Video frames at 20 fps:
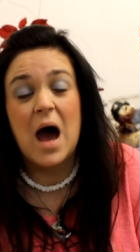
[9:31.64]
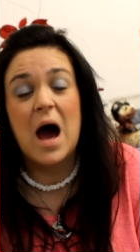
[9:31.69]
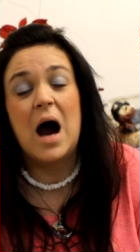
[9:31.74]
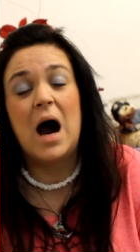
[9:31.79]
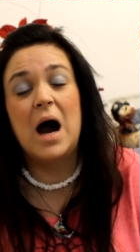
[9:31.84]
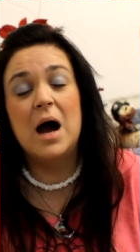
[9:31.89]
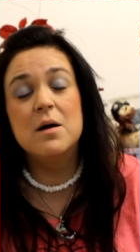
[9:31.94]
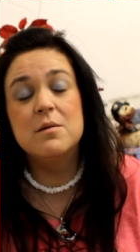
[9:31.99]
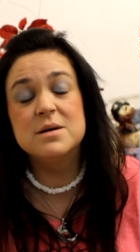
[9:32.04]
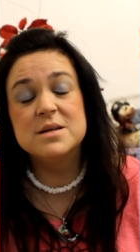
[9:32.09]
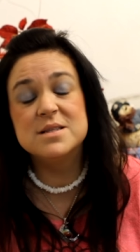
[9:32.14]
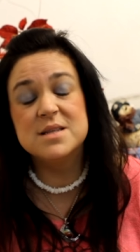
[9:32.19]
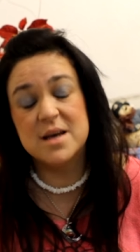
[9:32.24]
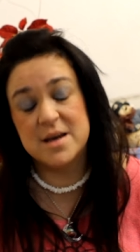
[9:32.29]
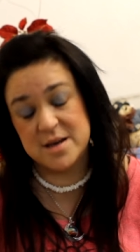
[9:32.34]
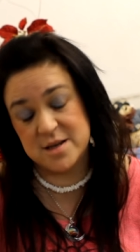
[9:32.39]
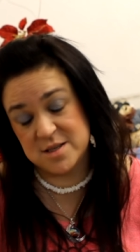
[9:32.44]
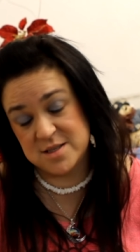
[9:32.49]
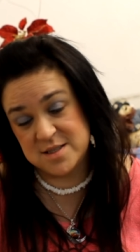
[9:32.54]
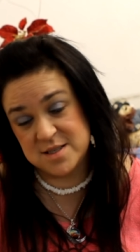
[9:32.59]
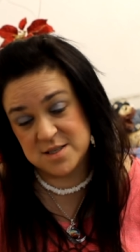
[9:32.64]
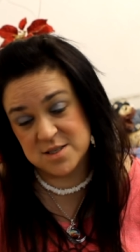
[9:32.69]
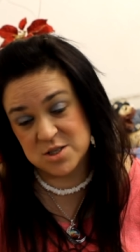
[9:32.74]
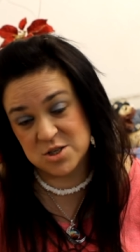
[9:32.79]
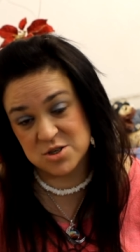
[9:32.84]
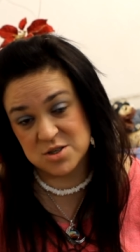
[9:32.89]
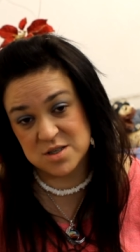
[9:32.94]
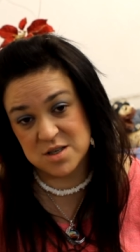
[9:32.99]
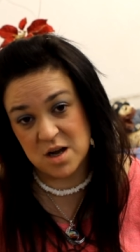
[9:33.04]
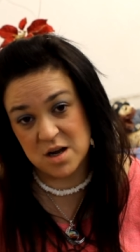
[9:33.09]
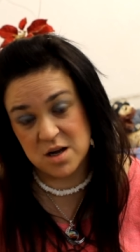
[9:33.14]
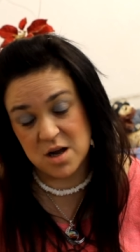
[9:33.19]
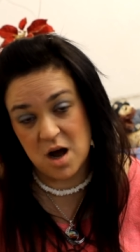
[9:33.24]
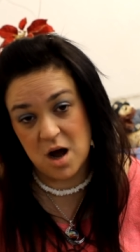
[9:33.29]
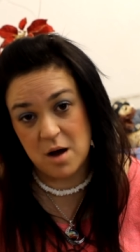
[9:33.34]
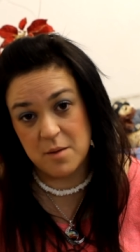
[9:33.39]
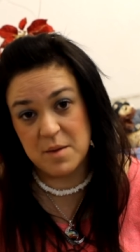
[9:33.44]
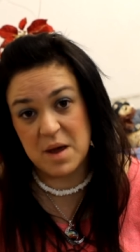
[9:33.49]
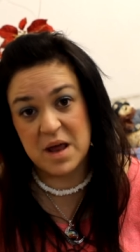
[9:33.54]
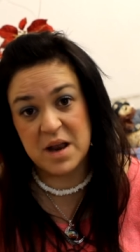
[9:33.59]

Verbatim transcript: I went to hairsisters.com